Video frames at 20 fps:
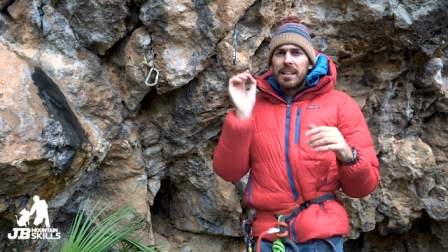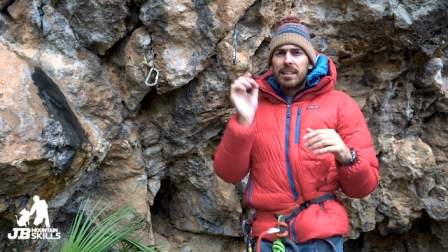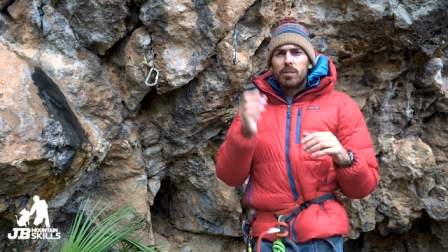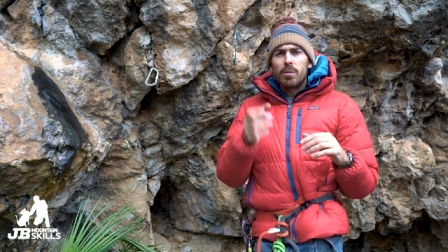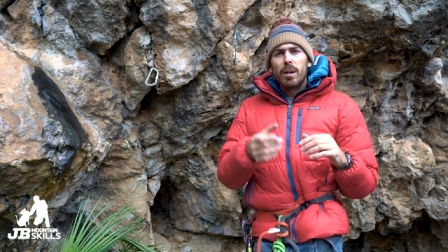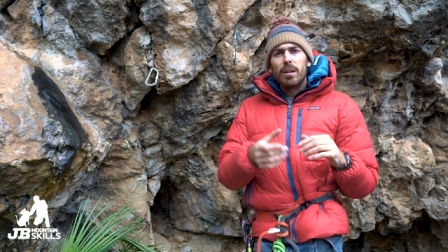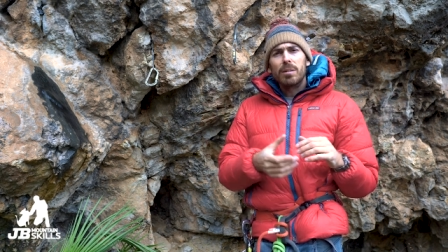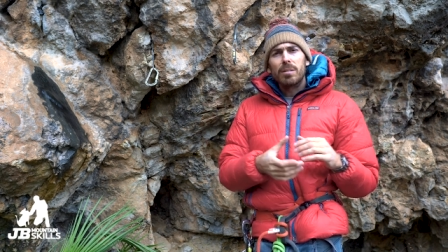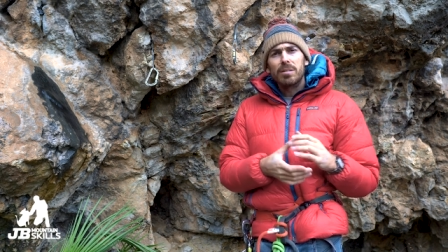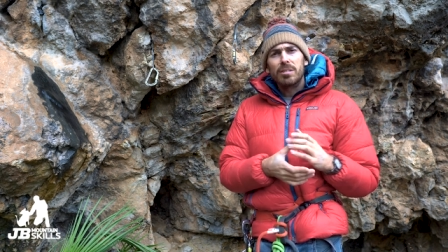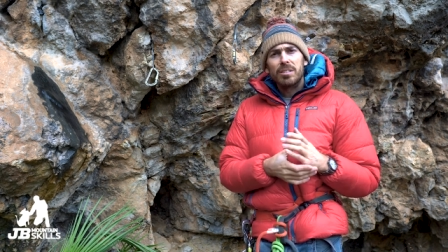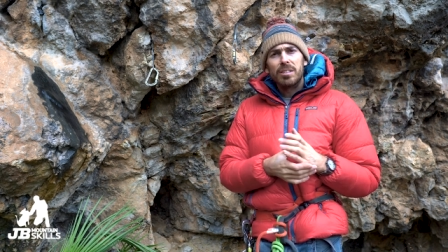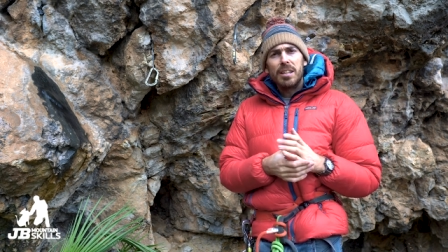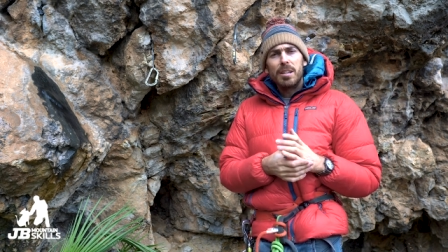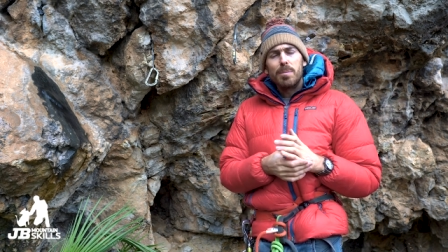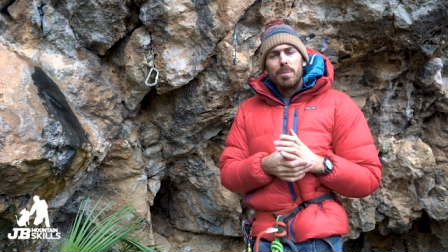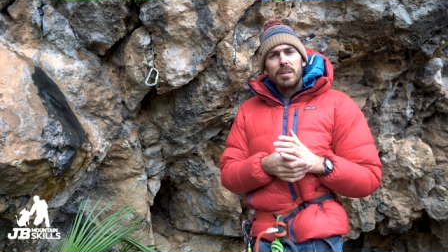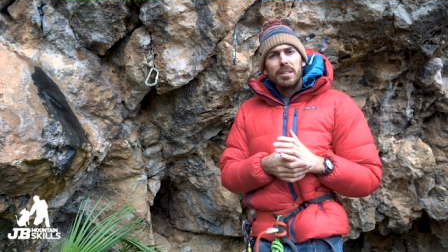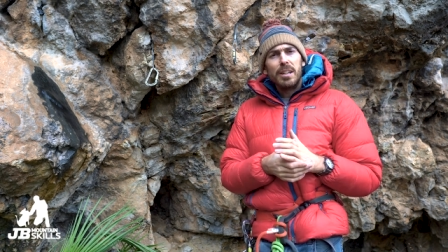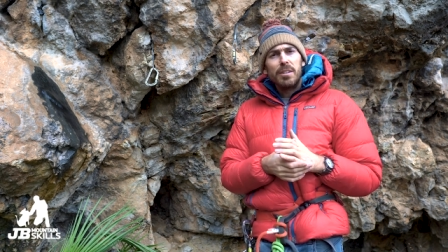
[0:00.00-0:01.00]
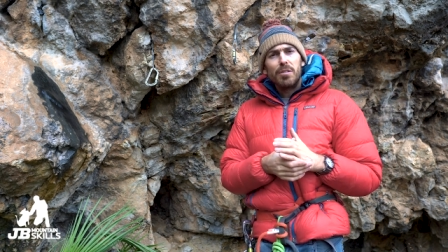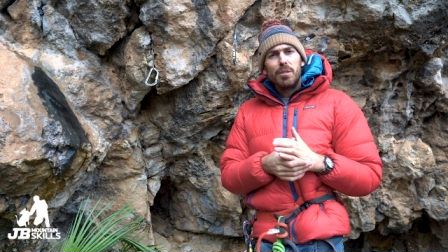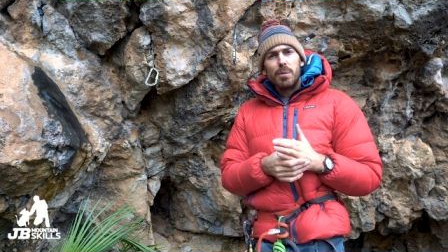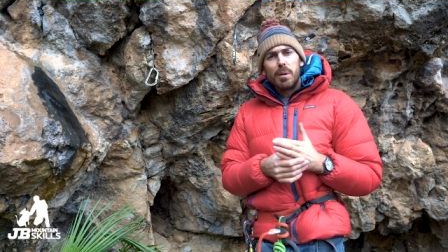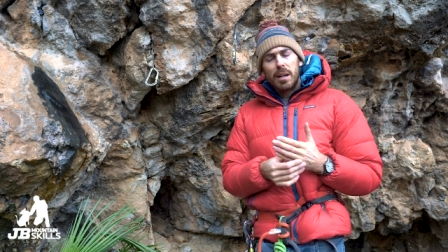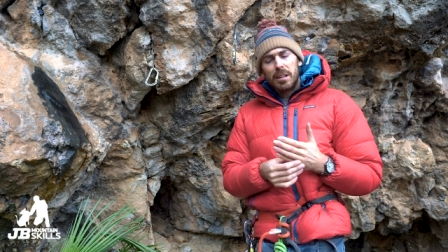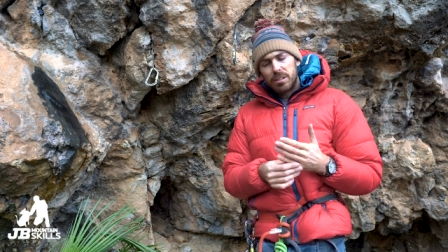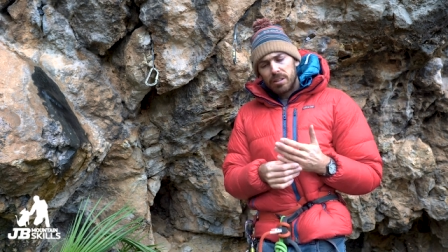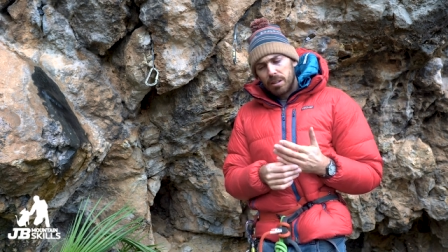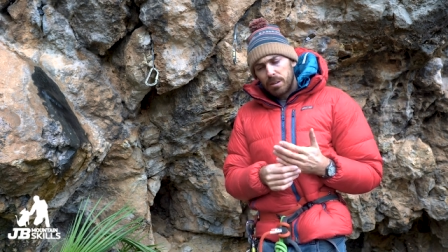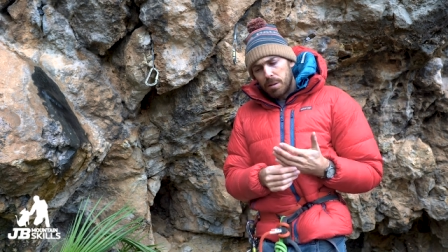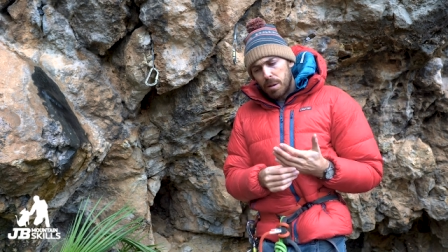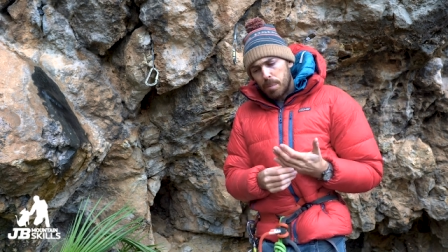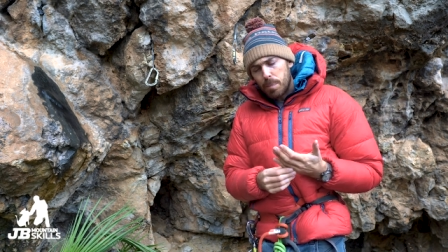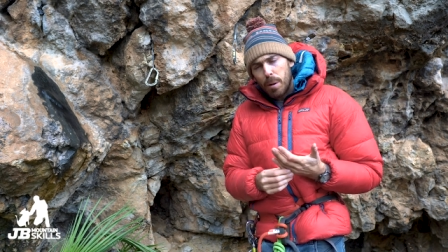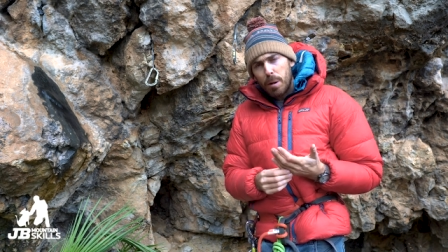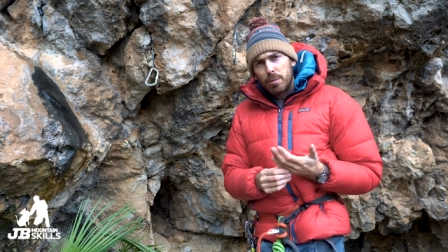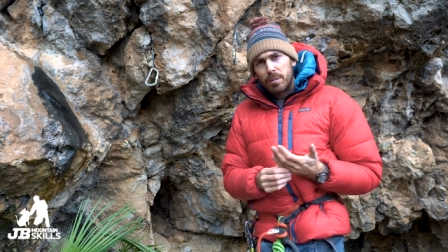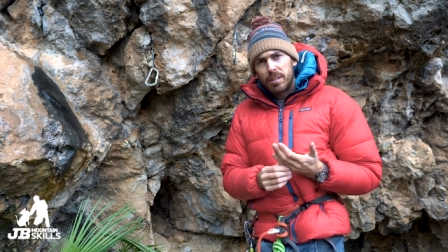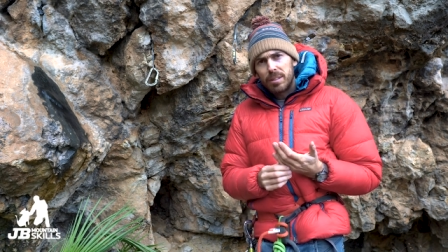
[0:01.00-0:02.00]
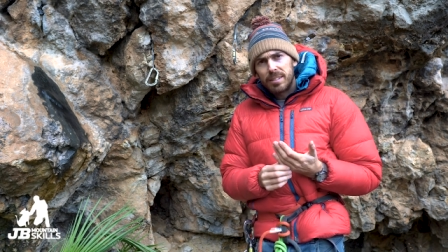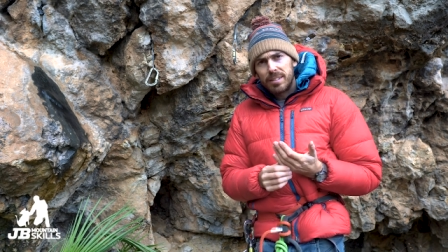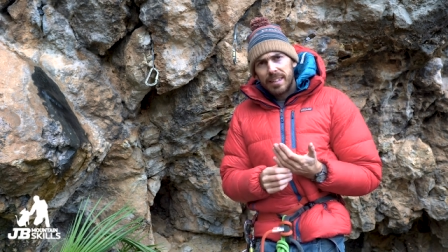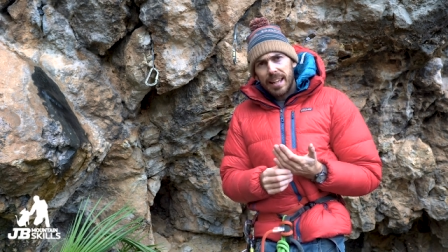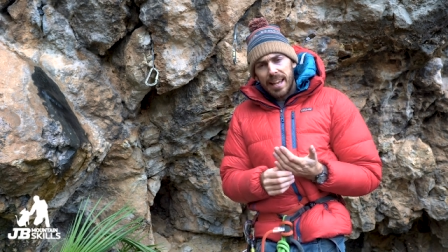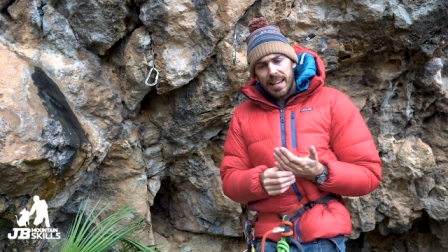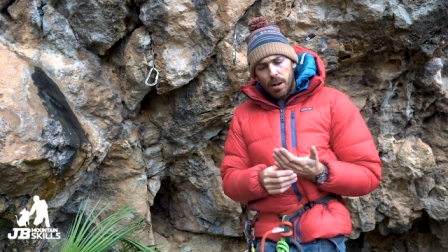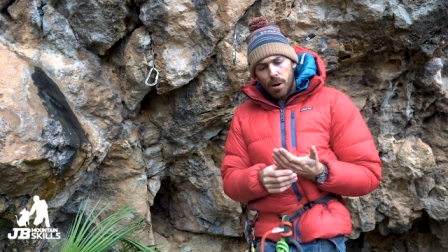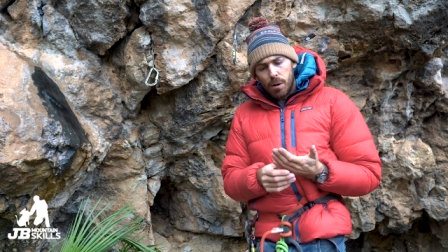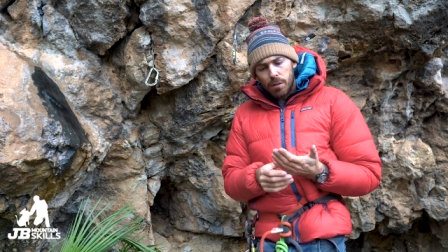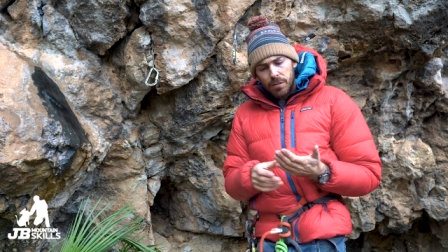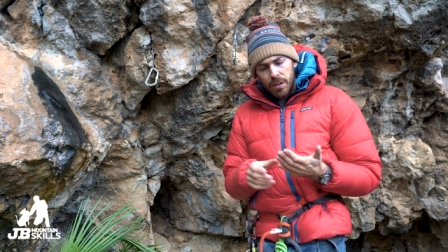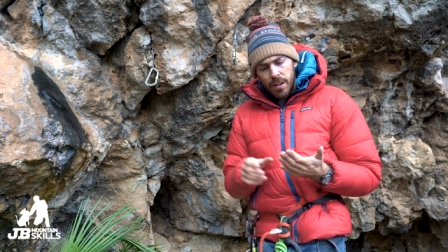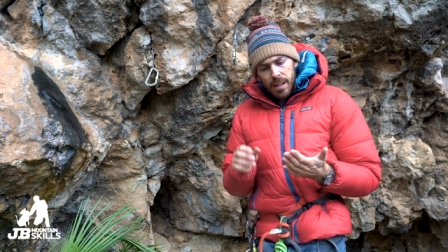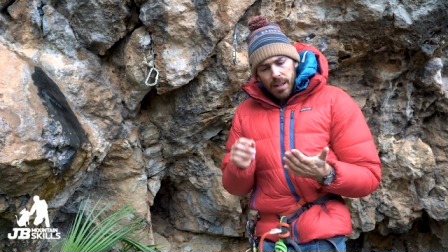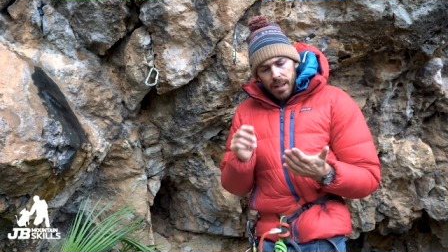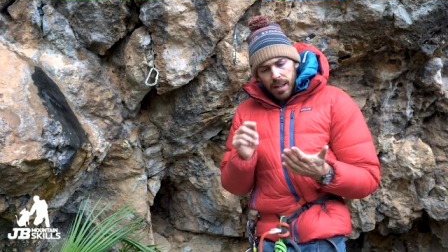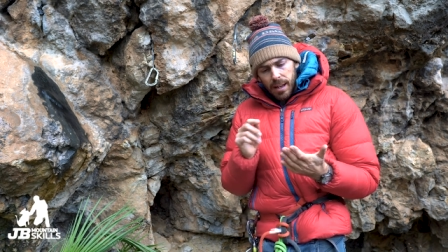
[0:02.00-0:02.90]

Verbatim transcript: There's quite a lot of seepage everywhere, so a bonus day off,